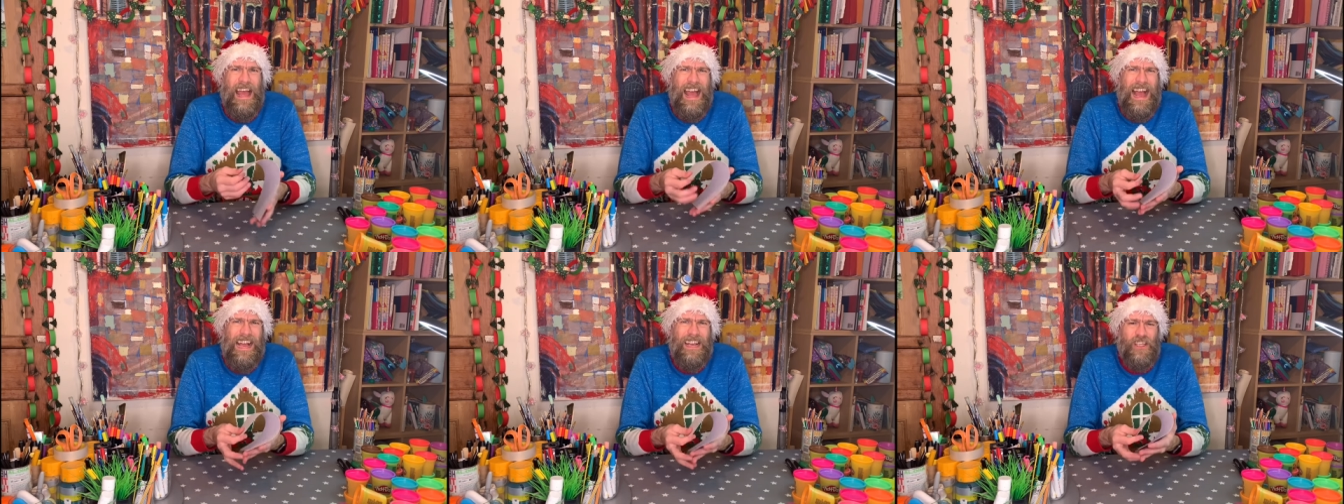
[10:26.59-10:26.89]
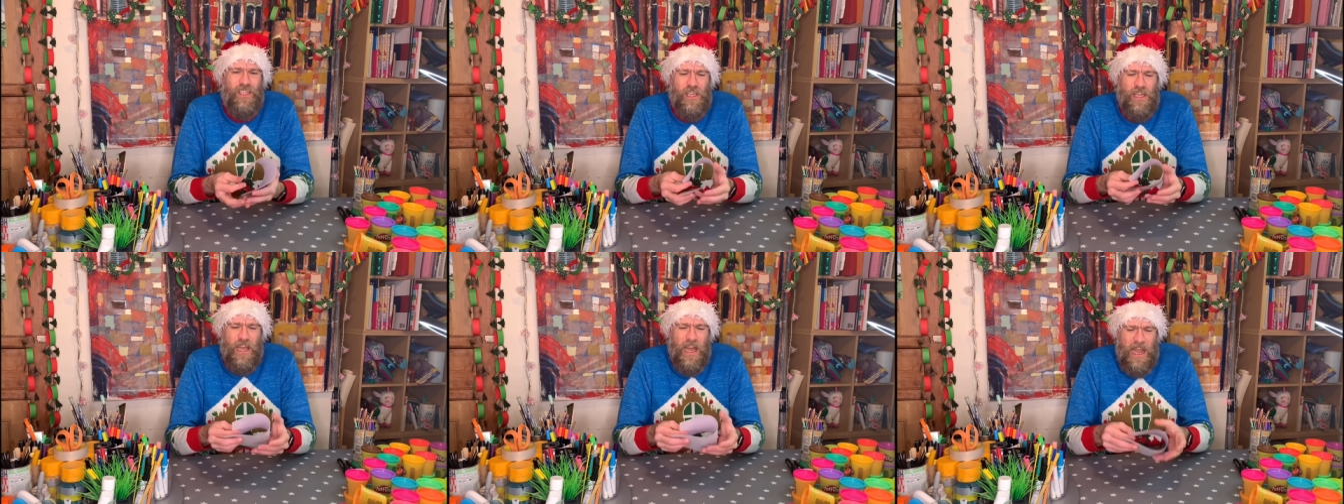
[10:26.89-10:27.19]

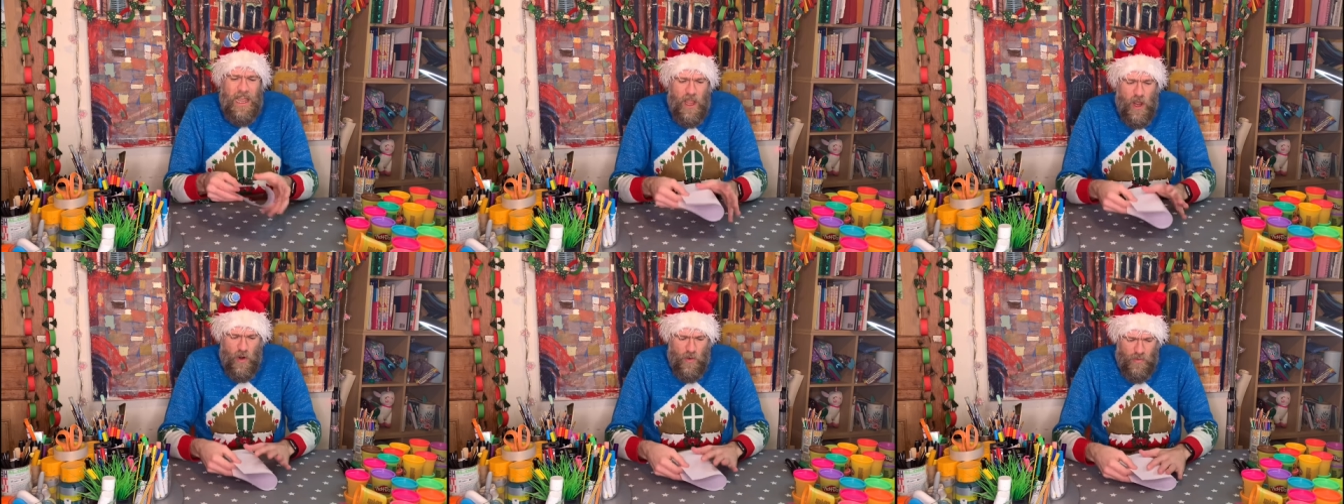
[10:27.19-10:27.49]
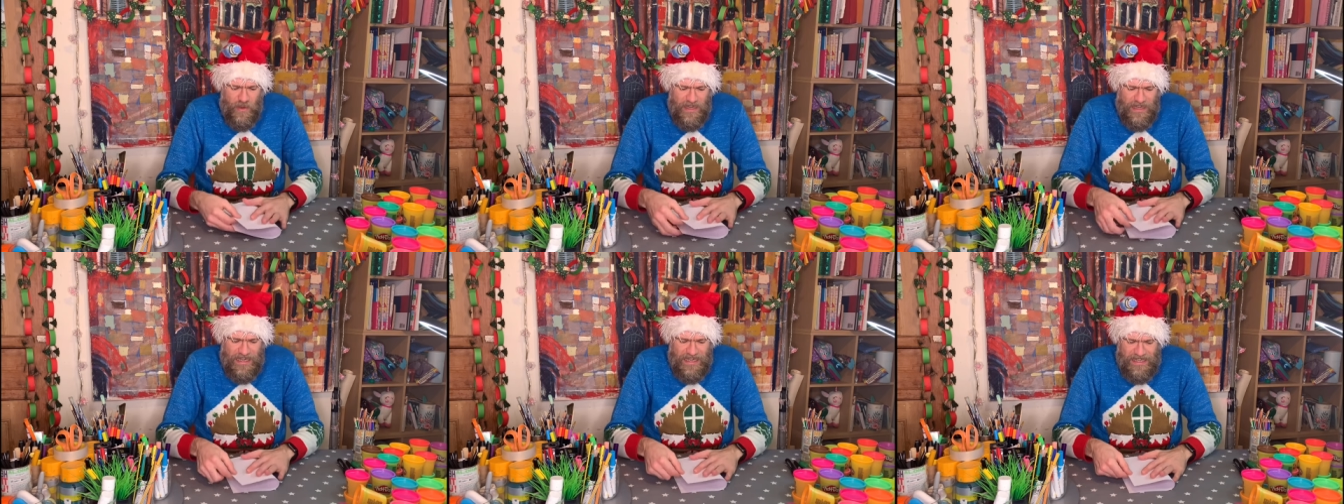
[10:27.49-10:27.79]
Actually, I
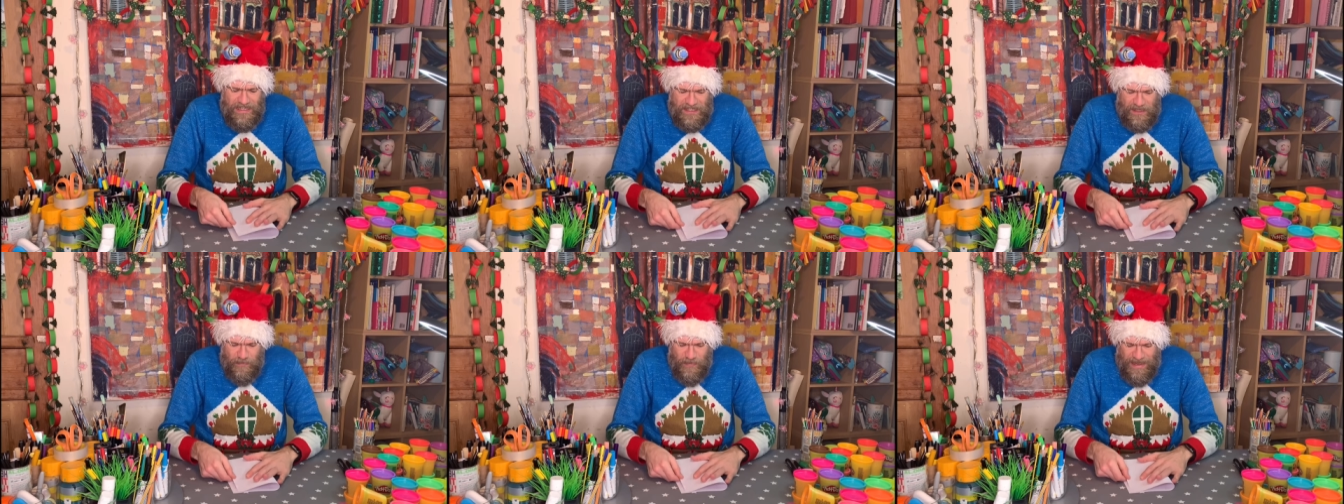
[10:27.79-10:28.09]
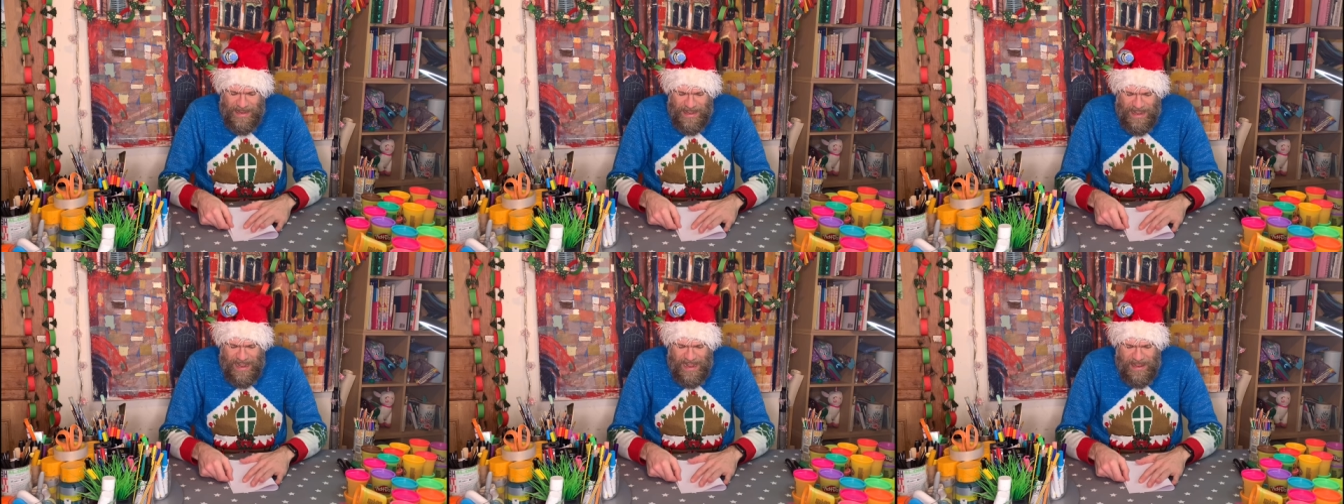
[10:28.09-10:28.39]
only need it to
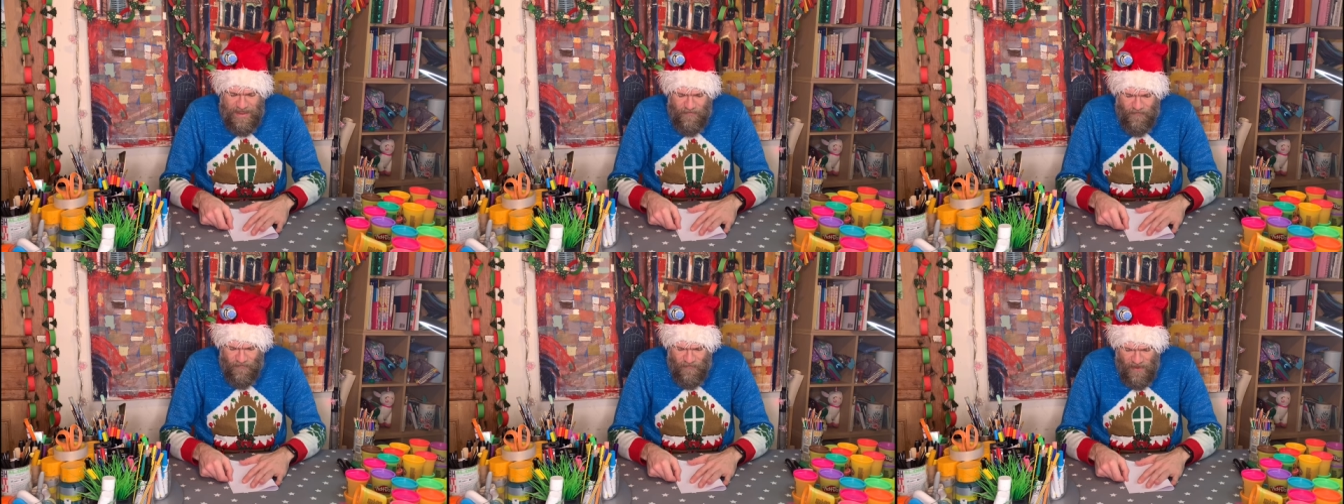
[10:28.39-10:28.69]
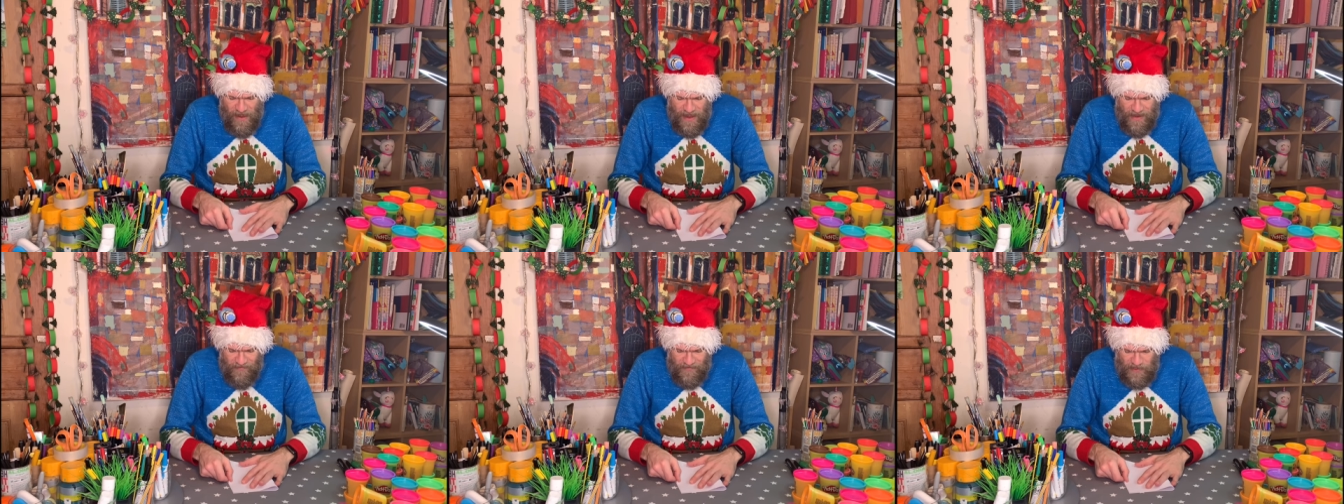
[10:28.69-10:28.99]
be
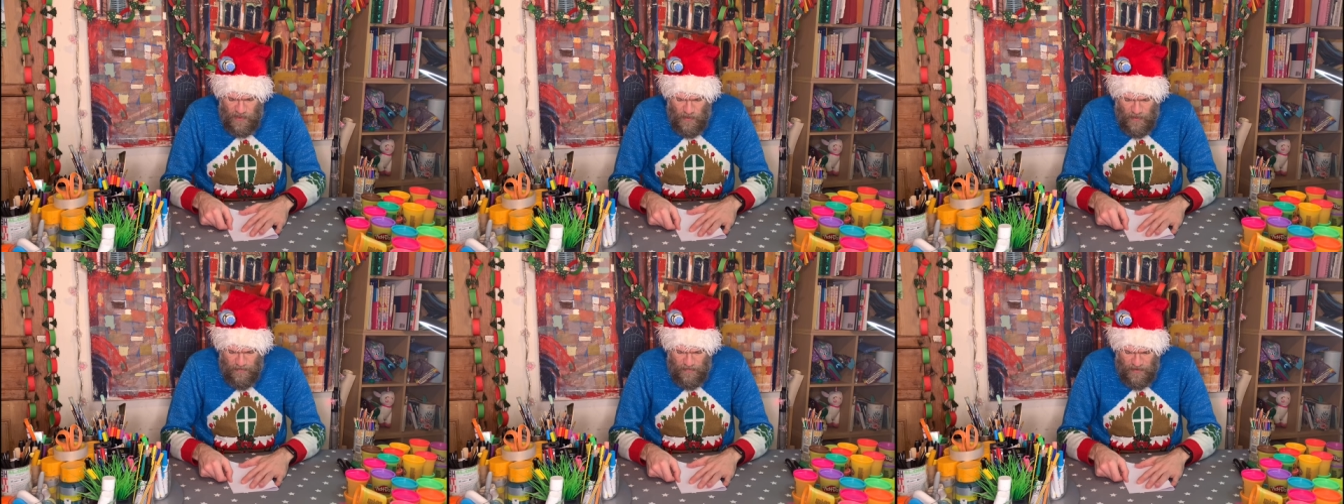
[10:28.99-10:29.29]
A5, so I'm gonna